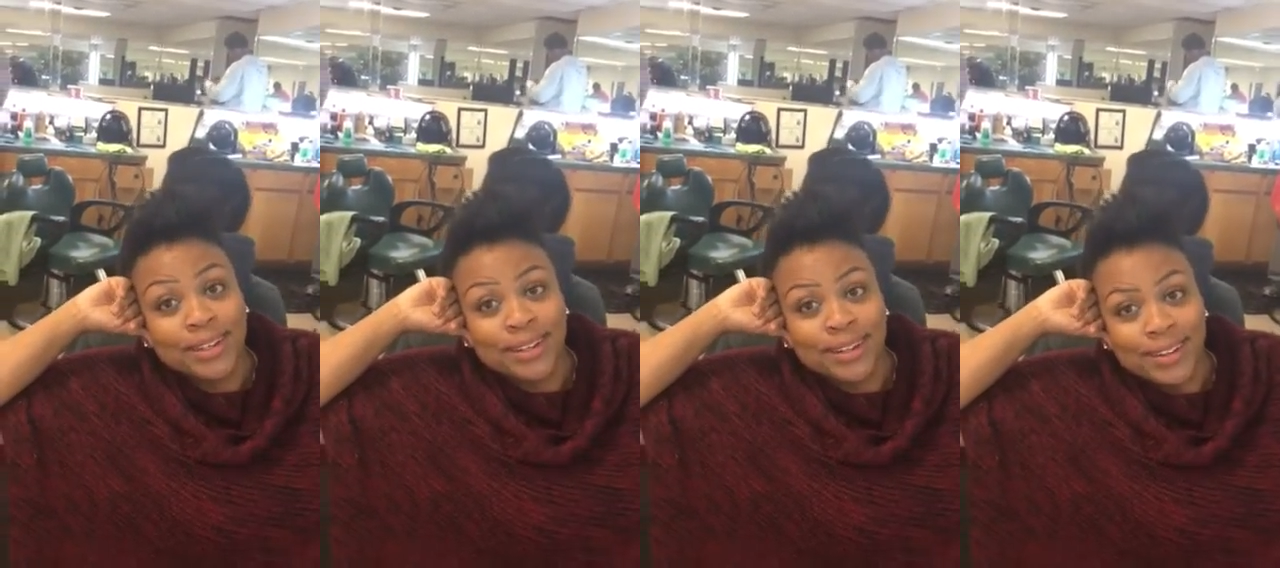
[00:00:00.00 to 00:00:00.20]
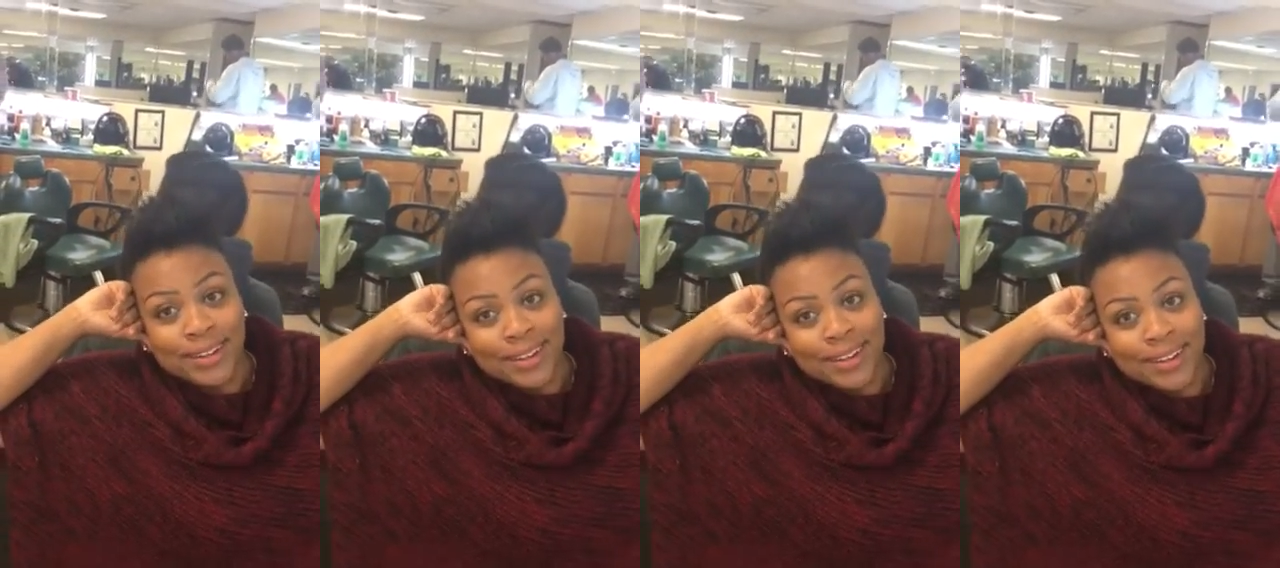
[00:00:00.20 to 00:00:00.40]

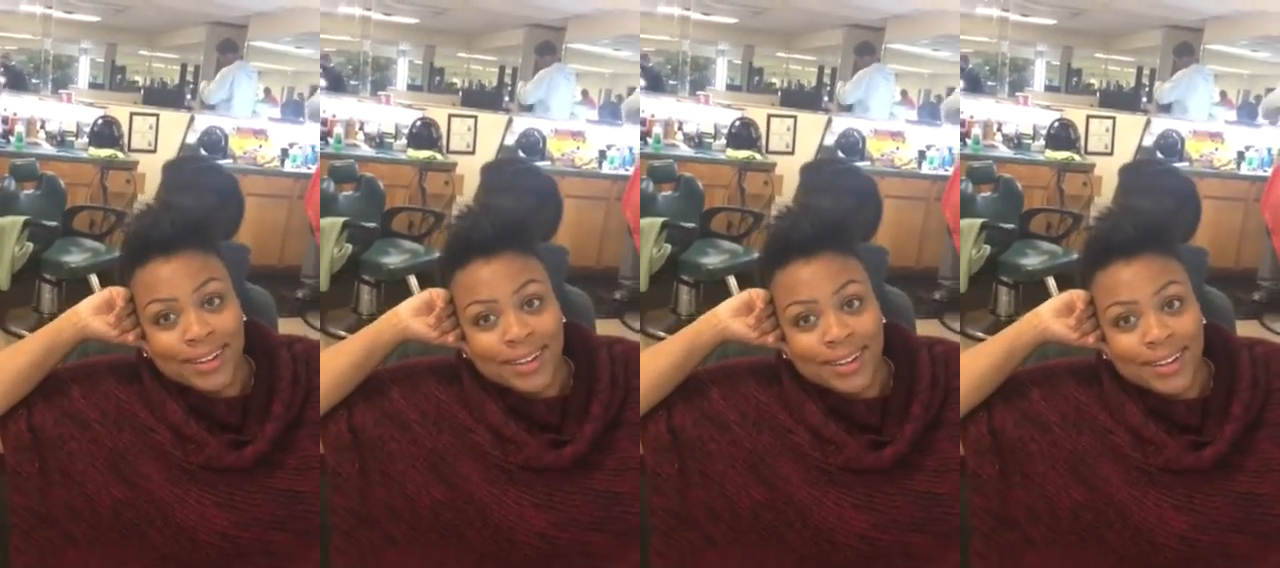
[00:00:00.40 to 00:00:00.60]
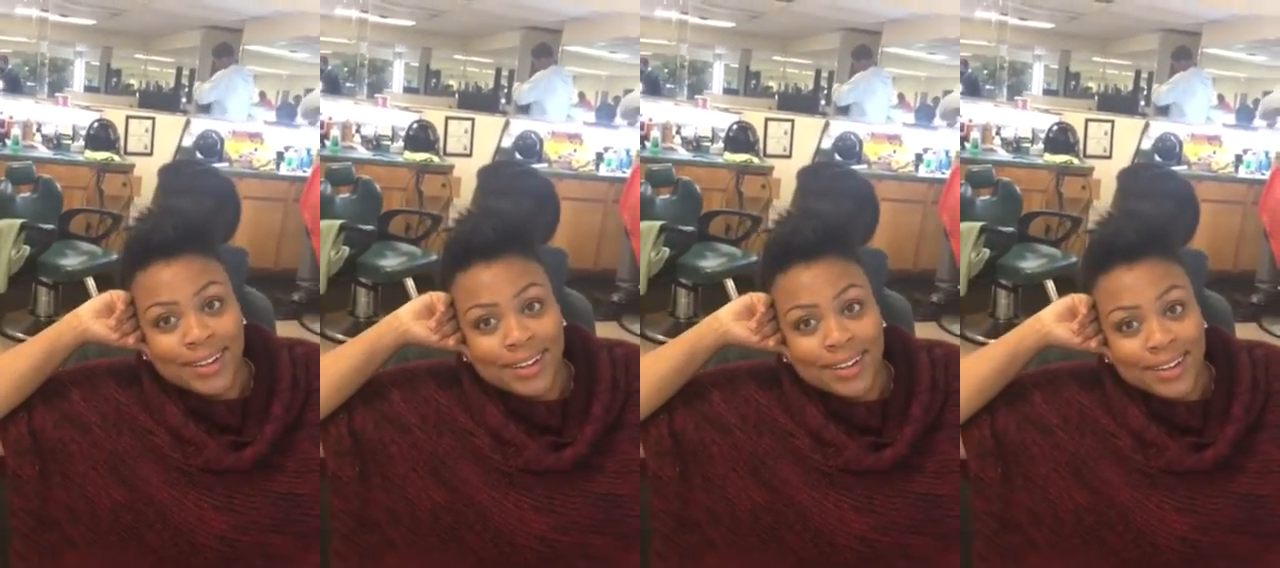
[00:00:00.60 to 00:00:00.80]
Now, you
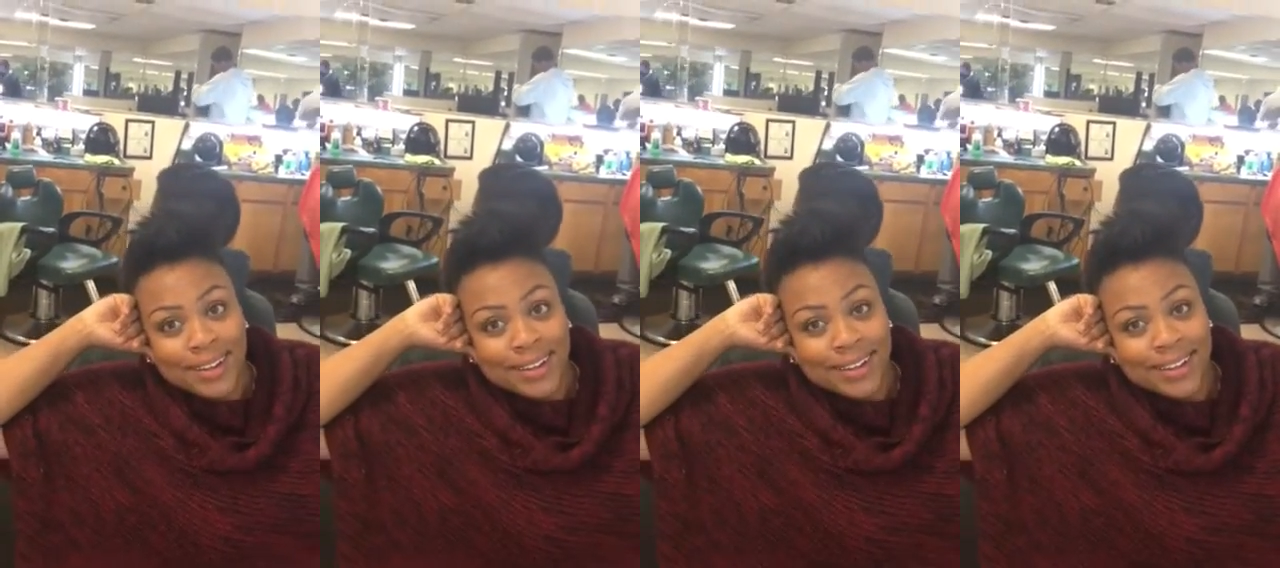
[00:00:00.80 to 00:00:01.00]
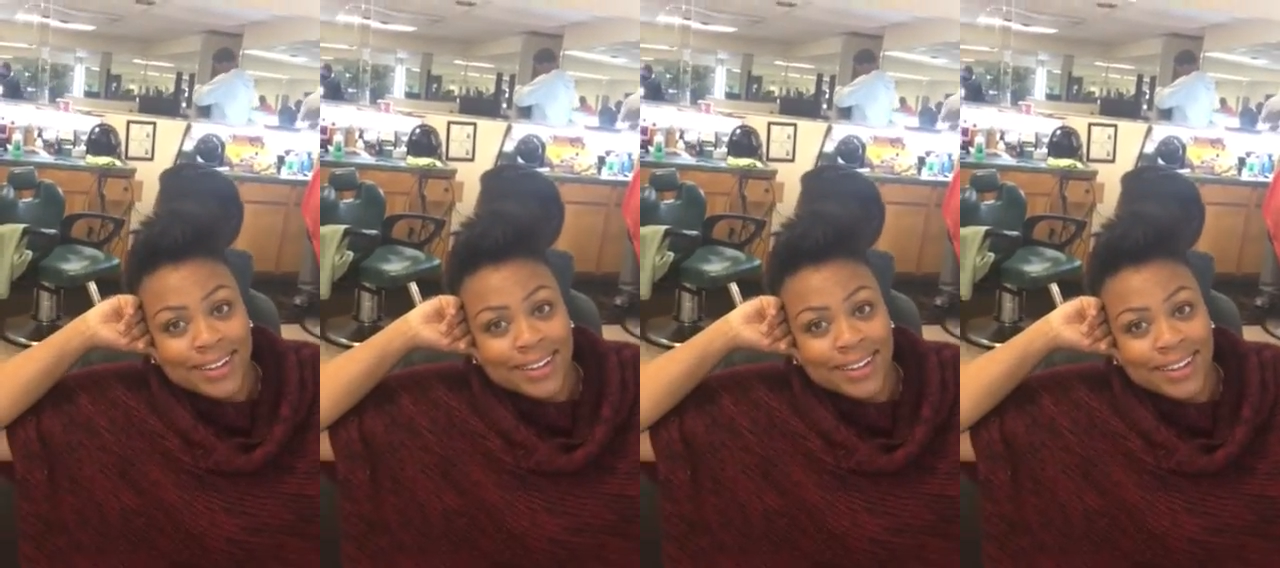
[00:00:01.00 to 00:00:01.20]
do
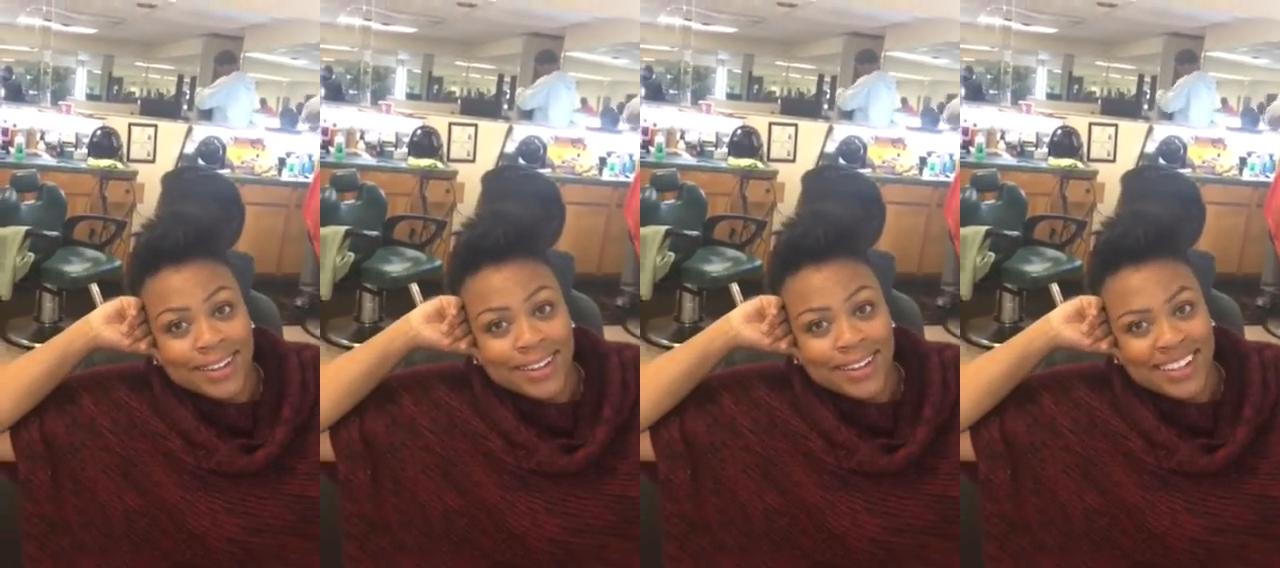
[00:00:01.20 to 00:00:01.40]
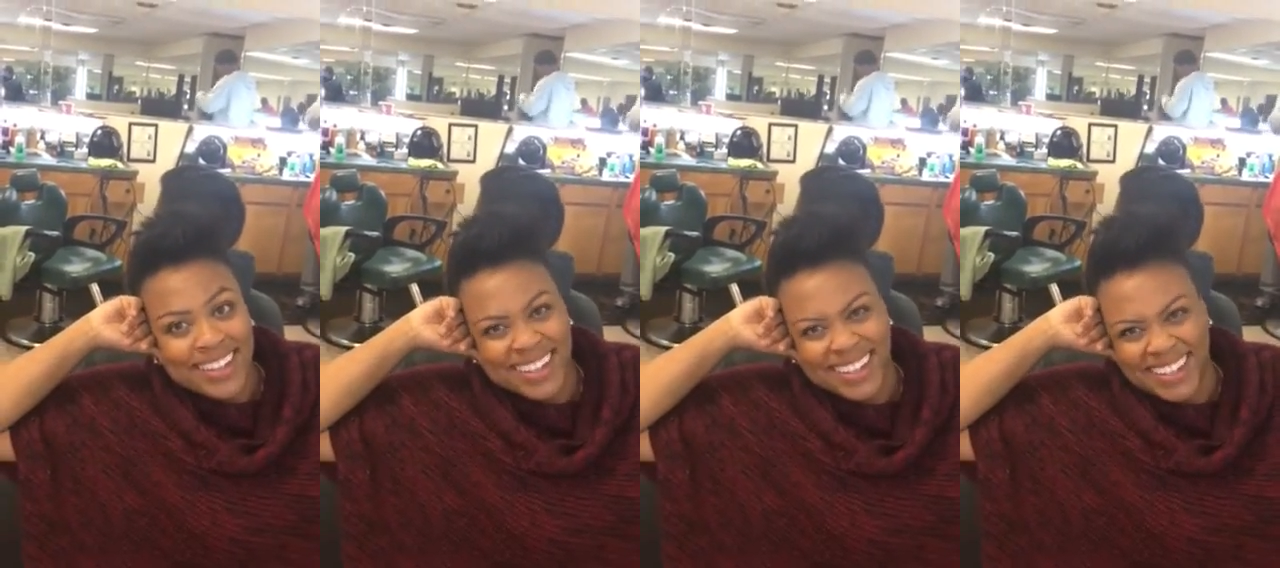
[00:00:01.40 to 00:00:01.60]

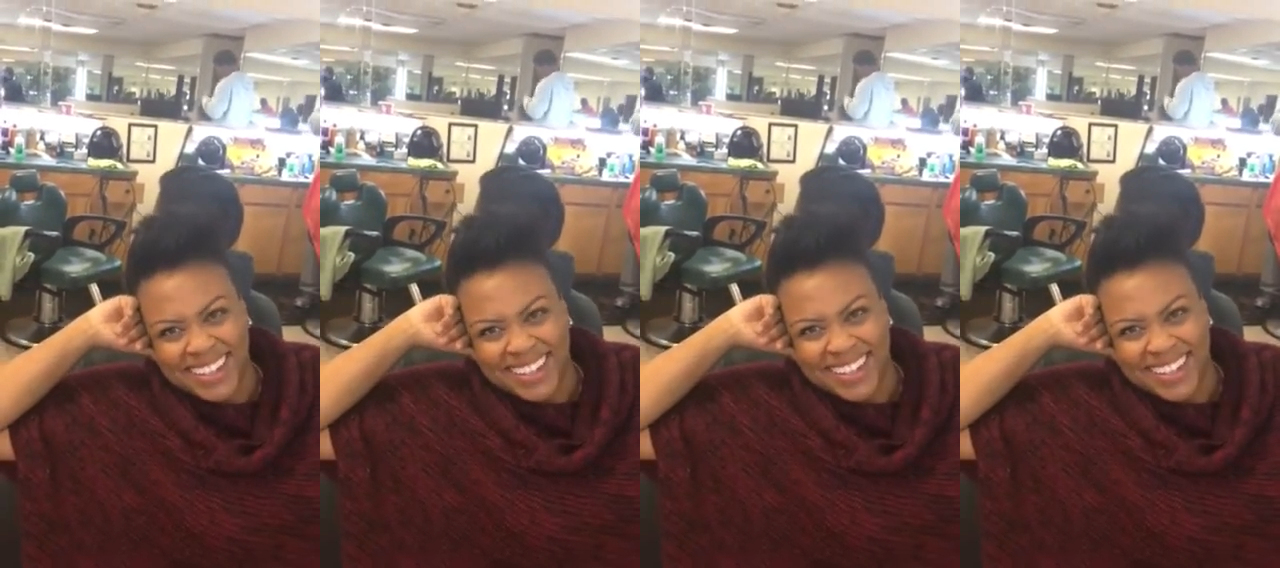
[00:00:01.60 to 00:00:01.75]
know